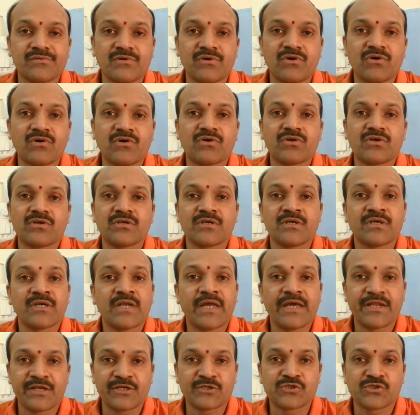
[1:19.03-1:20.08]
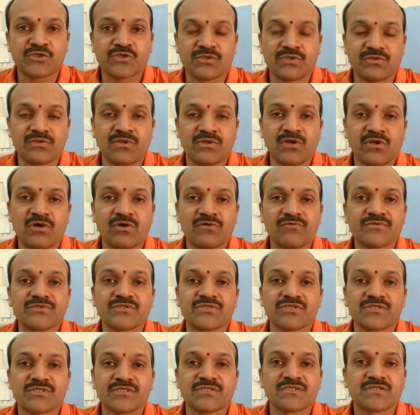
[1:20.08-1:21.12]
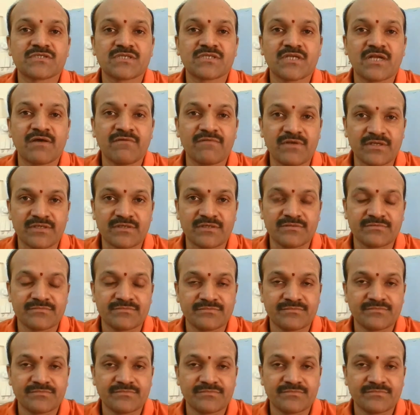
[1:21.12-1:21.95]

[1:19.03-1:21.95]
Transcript: or direction along which it is traveling.